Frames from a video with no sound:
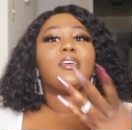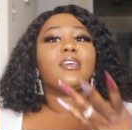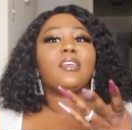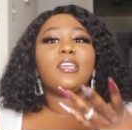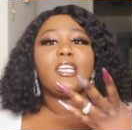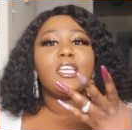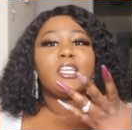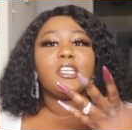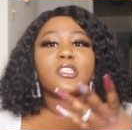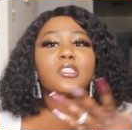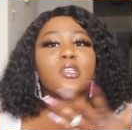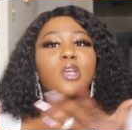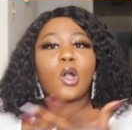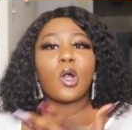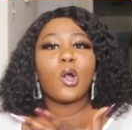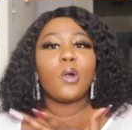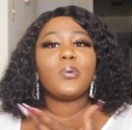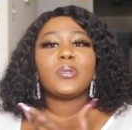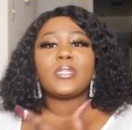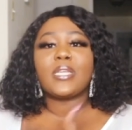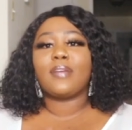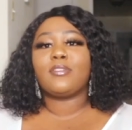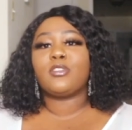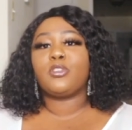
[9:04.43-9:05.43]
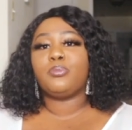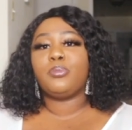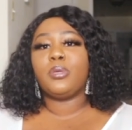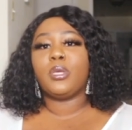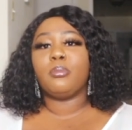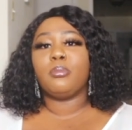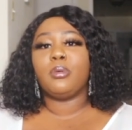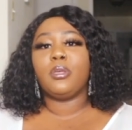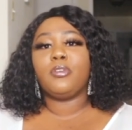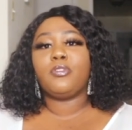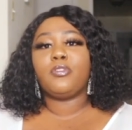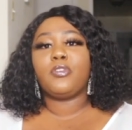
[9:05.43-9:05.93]
It doesn't always have to be a
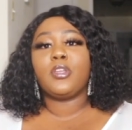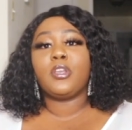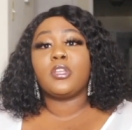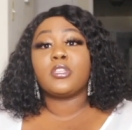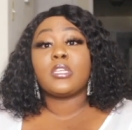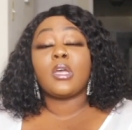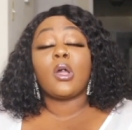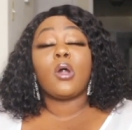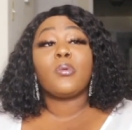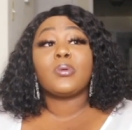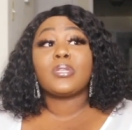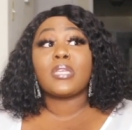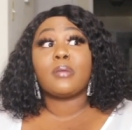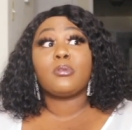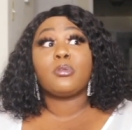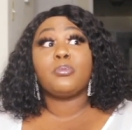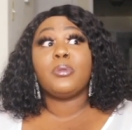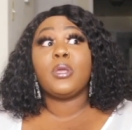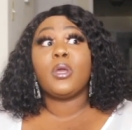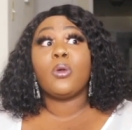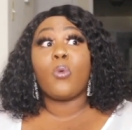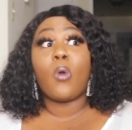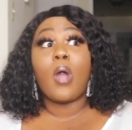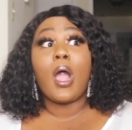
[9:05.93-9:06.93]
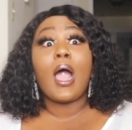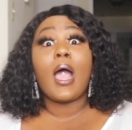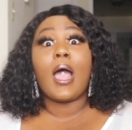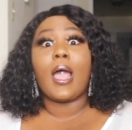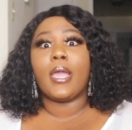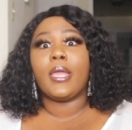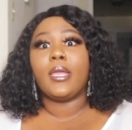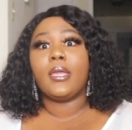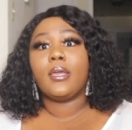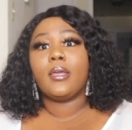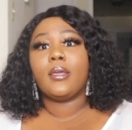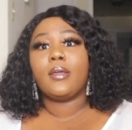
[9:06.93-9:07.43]
beef. It doesn't always have to be a
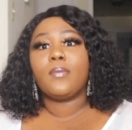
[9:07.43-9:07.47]
why.